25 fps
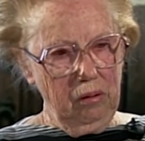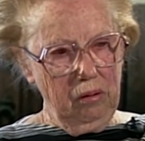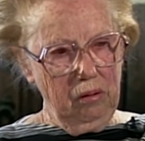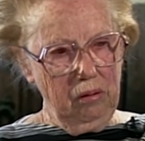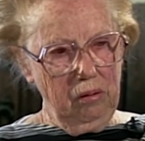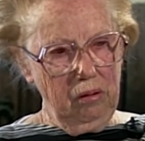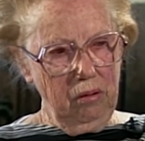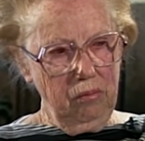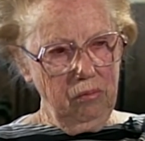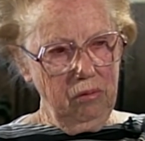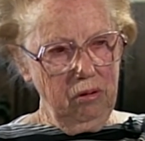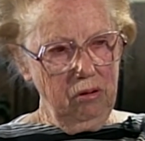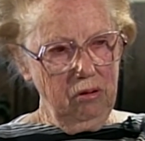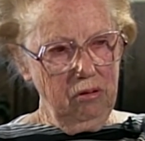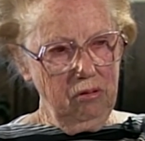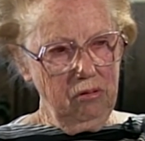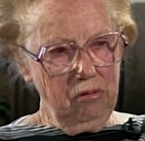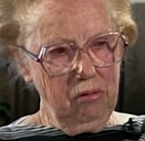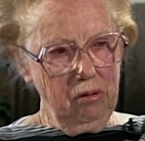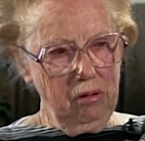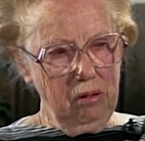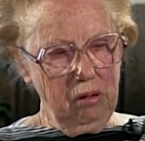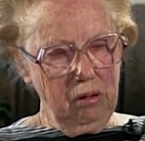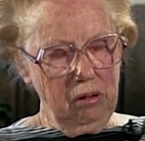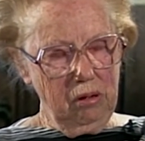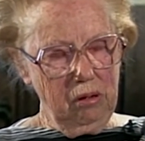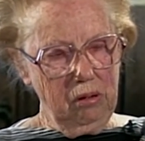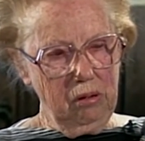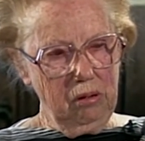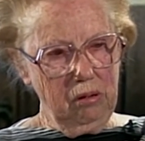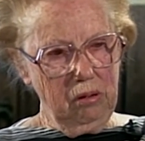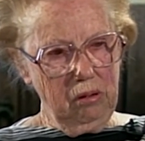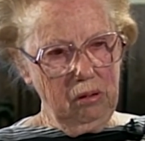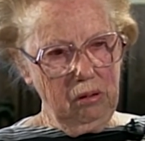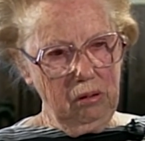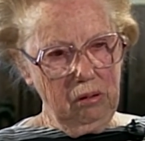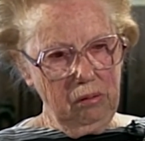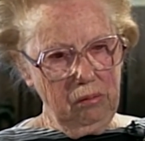they were just
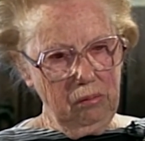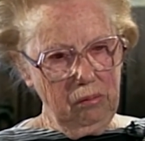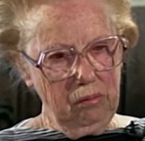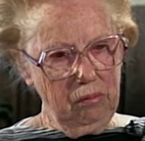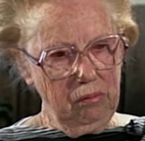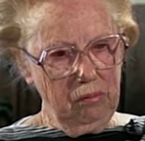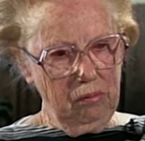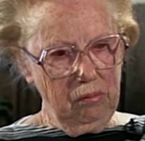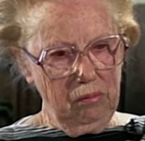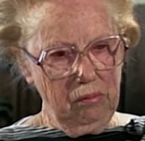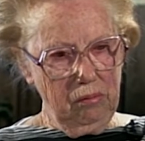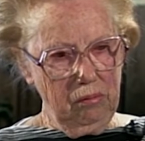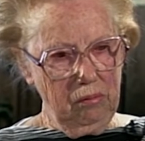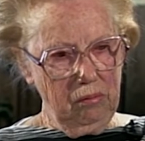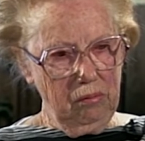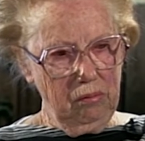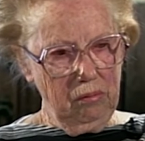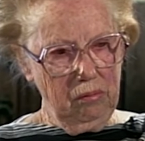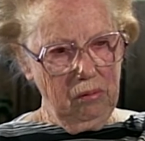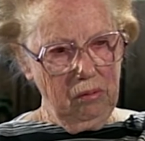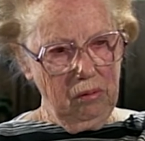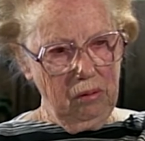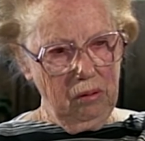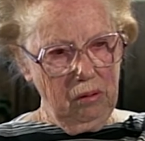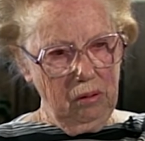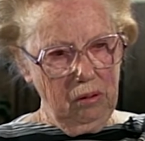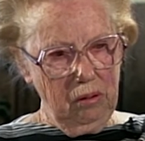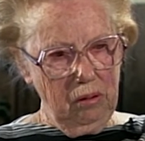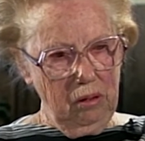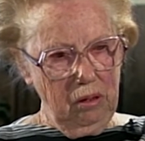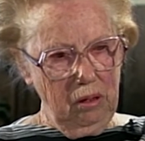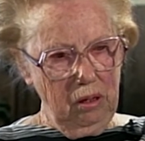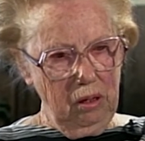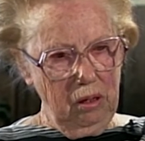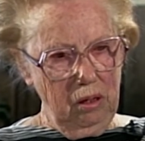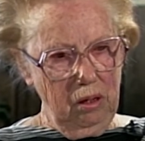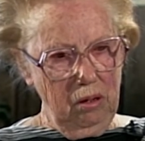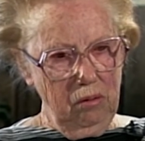
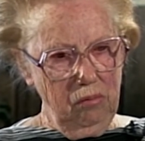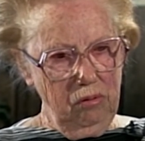it